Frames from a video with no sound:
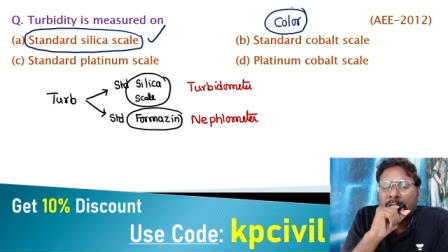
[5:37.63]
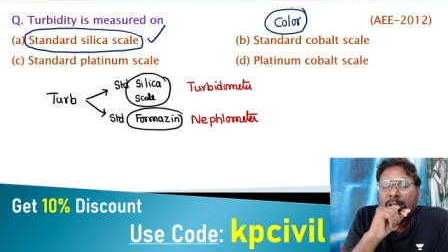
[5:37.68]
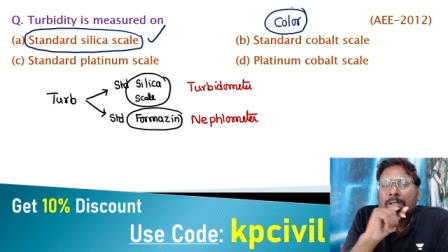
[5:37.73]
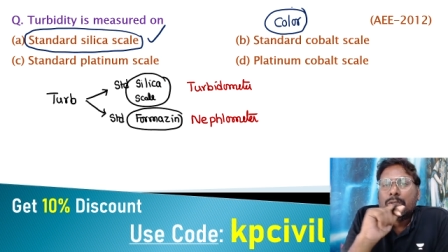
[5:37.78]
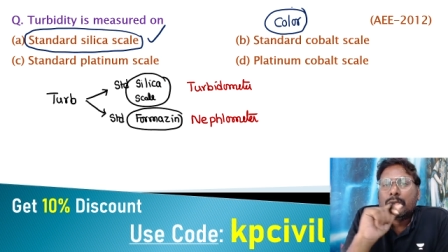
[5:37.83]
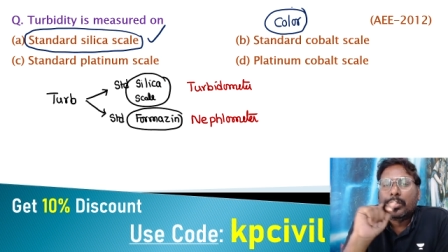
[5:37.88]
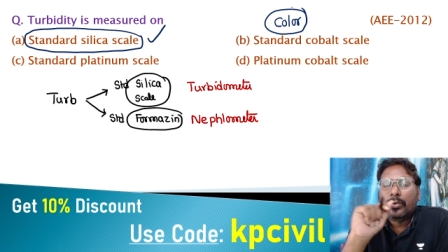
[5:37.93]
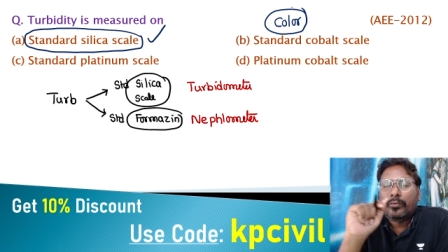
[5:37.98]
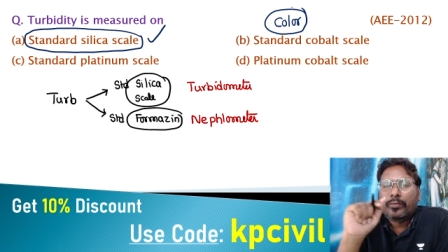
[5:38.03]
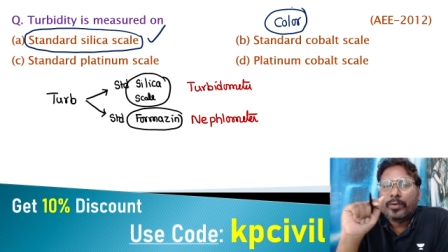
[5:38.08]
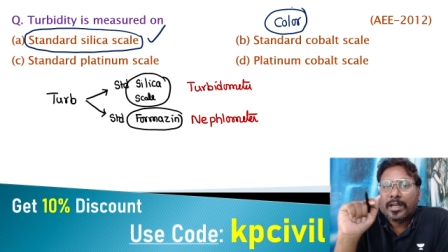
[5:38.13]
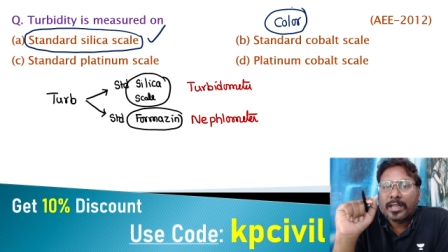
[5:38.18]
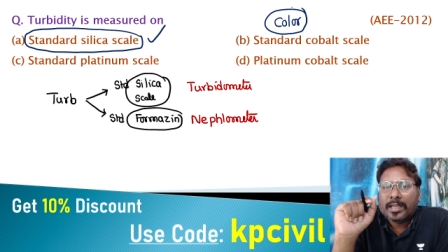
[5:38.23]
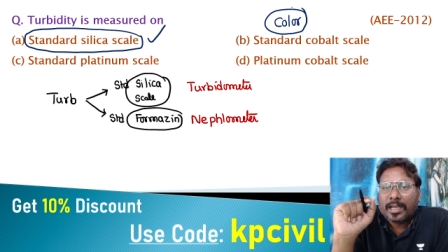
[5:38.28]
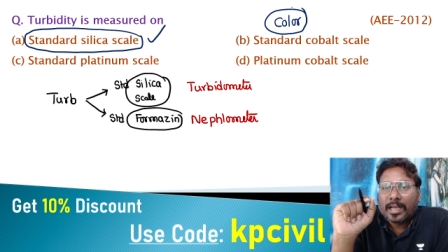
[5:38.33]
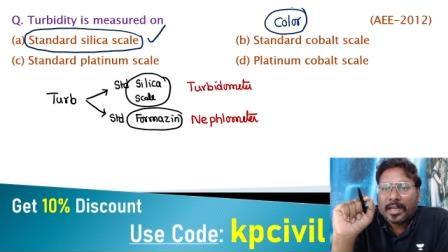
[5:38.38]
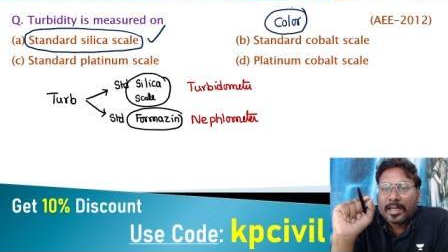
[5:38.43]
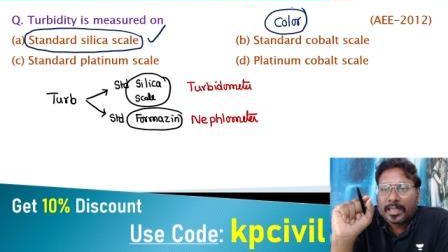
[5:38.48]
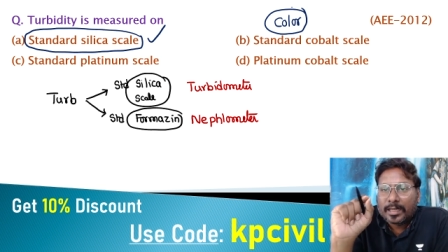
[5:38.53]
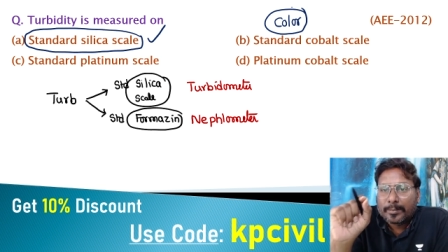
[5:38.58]
So for
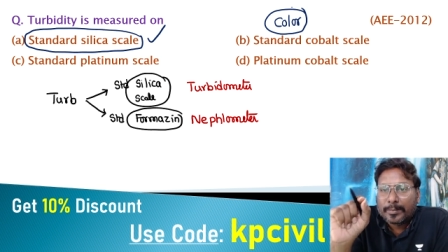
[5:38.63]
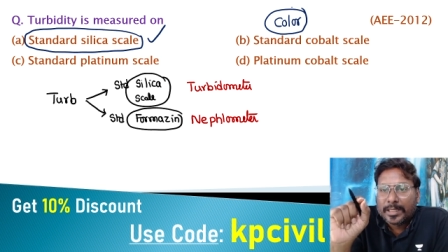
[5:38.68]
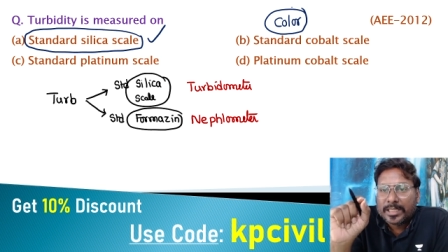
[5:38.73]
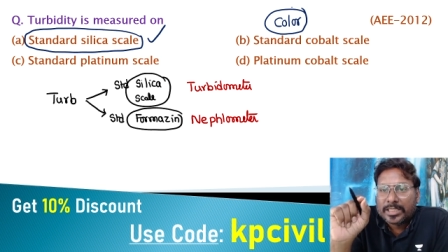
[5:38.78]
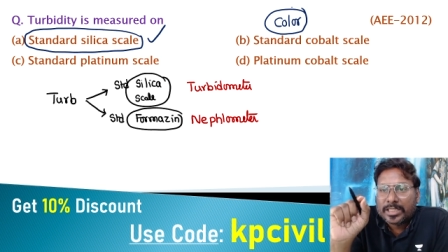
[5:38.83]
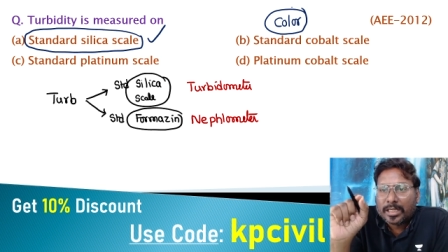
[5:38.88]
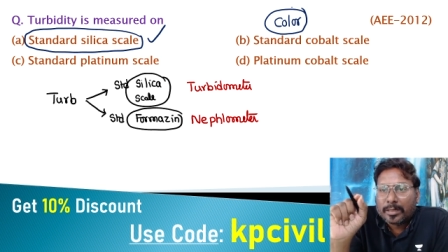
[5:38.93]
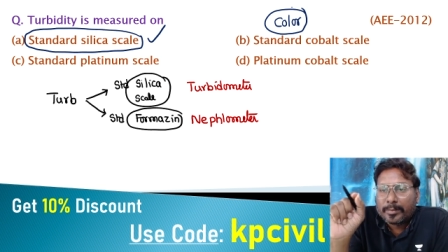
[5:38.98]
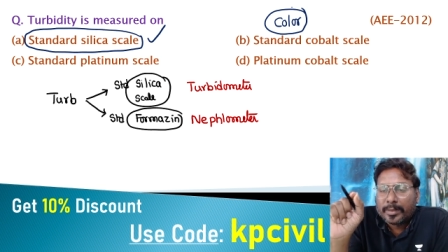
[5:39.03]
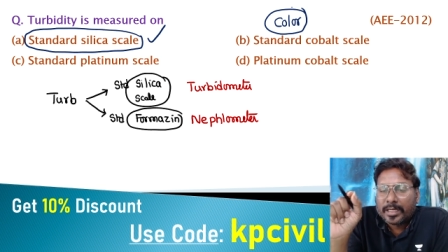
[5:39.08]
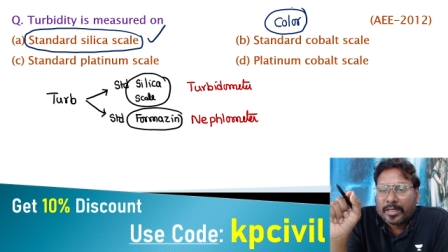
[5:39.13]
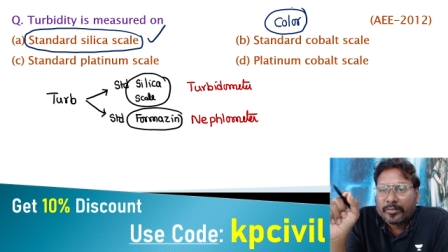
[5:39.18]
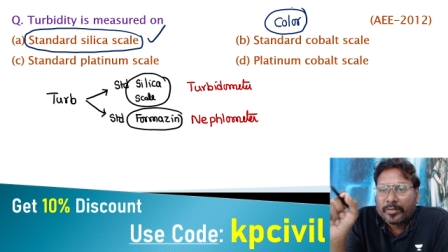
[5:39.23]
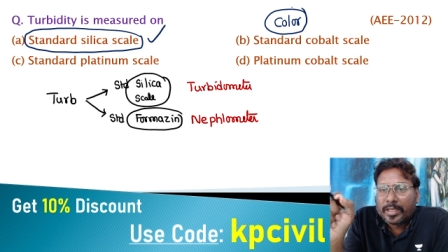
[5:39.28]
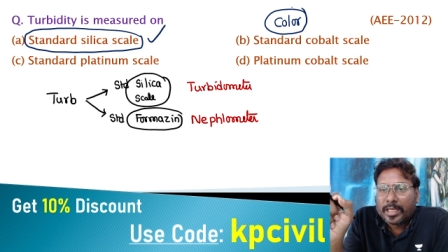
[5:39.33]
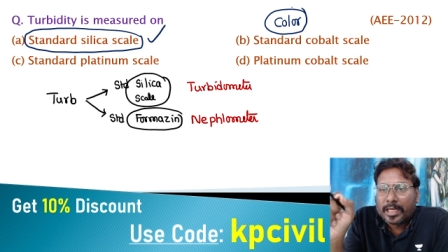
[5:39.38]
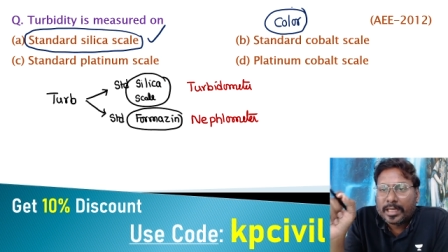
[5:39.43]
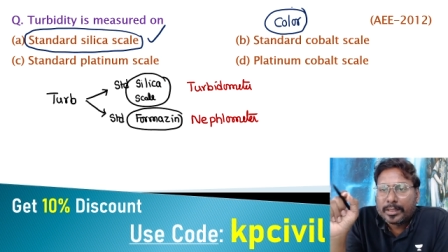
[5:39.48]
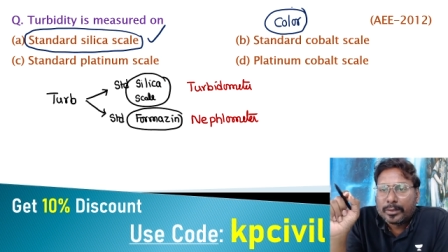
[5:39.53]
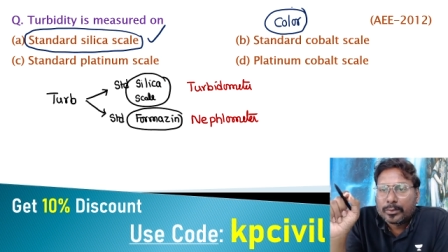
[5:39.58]
color measurement
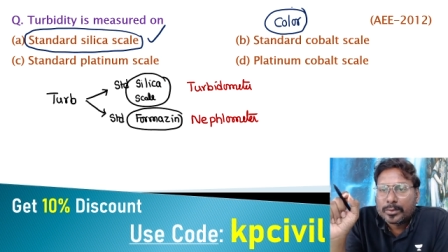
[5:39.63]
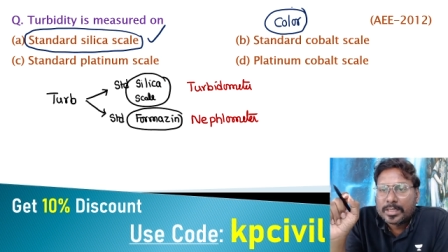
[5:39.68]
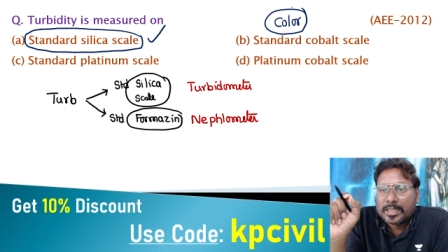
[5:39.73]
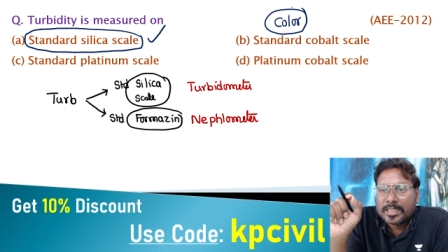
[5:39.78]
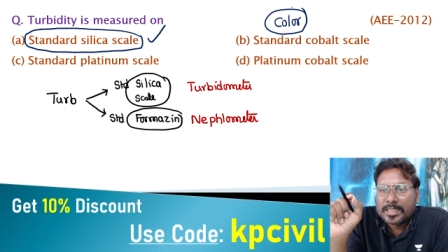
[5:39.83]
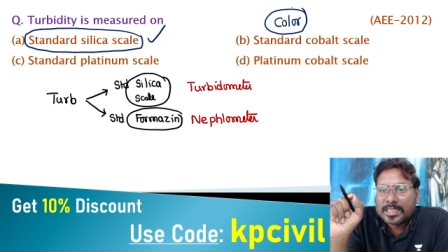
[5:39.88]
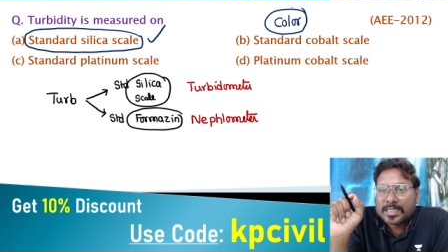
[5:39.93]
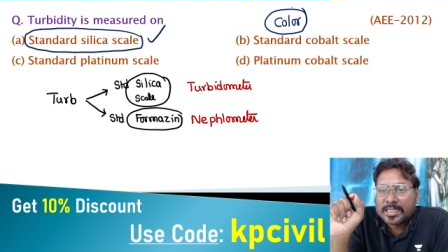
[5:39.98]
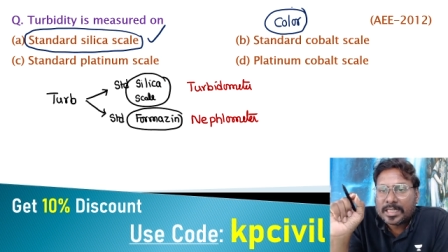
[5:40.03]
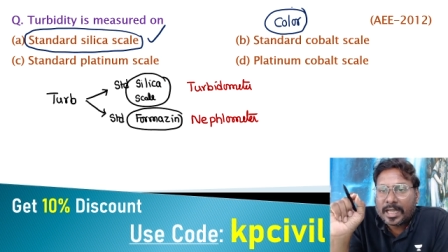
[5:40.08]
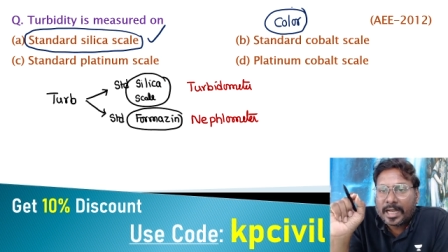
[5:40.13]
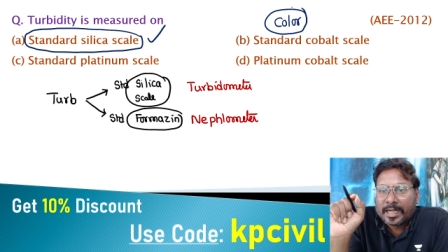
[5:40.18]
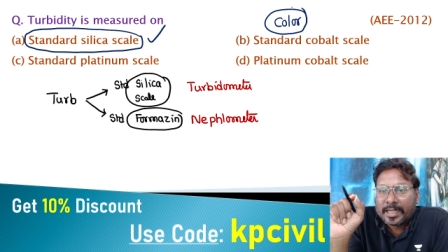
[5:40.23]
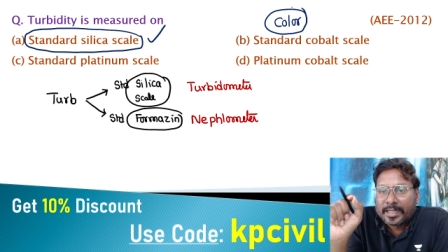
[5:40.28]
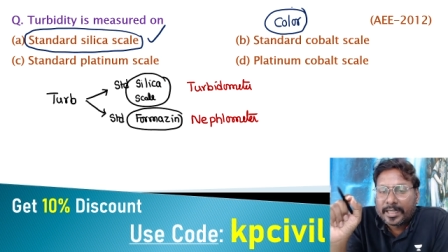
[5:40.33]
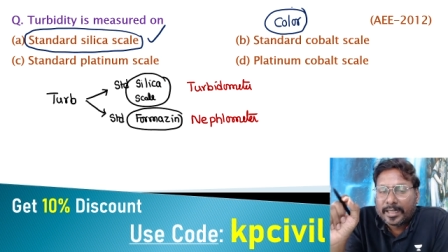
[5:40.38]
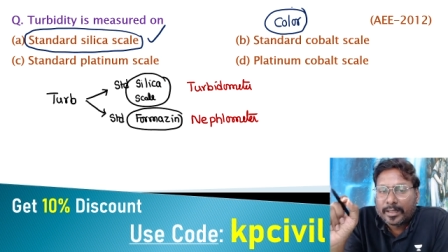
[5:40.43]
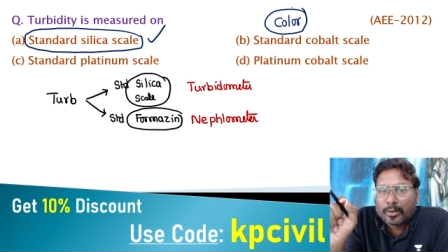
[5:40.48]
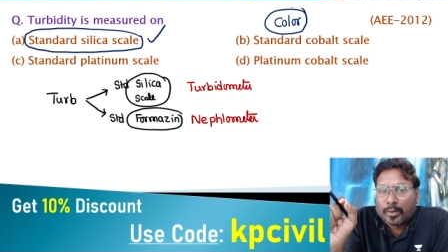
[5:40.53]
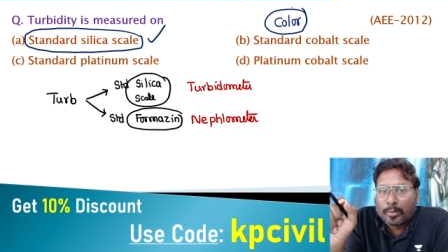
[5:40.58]
we are using
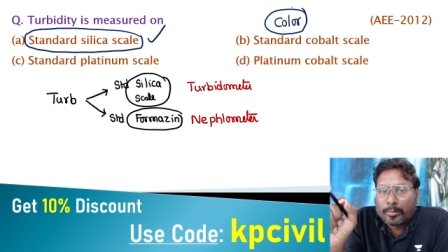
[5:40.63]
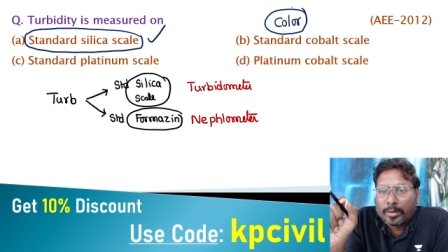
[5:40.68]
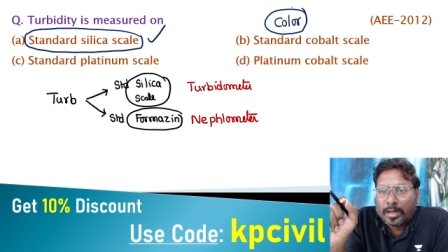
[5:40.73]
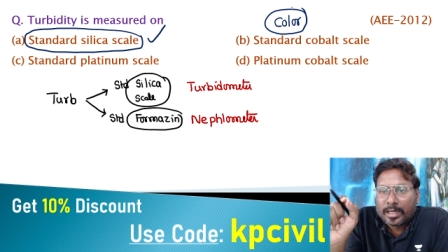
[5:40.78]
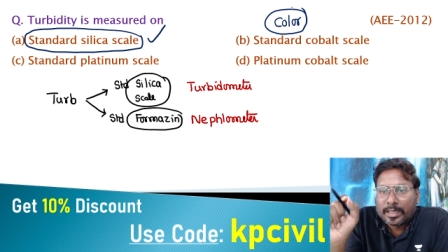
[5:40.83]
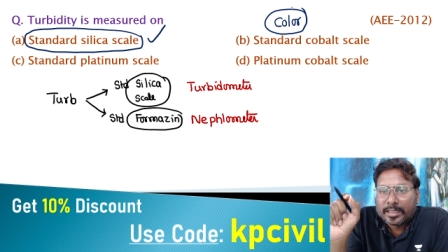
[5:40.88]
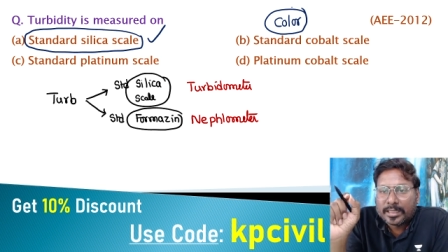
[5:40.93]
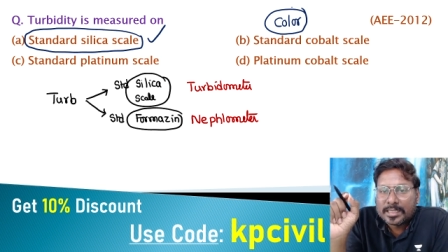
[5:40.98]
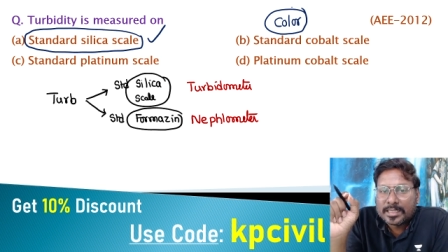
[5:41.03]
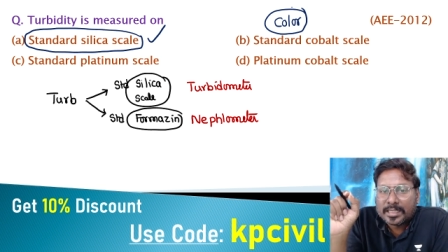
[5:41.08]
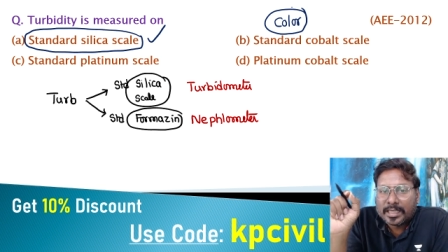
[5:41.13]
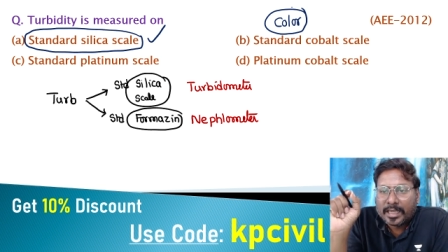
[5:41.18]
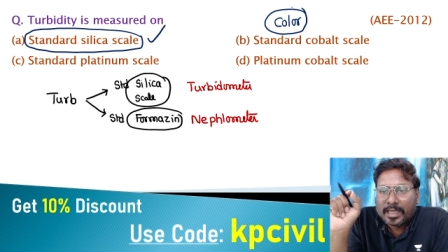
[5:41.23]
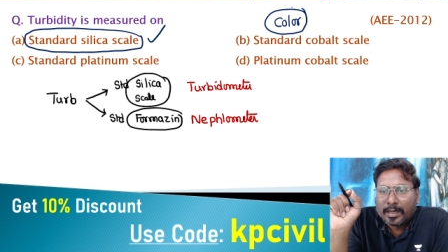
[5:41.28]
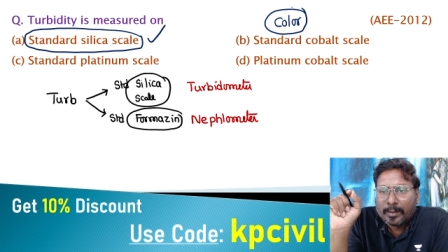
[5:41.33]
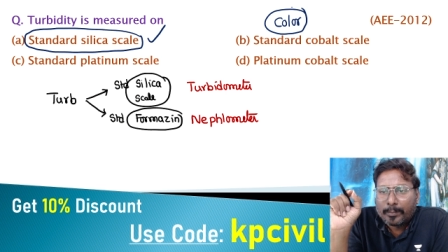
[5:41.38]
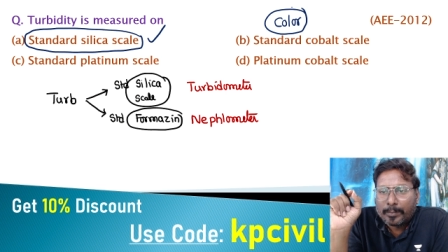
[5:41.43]
standard cobalt scale,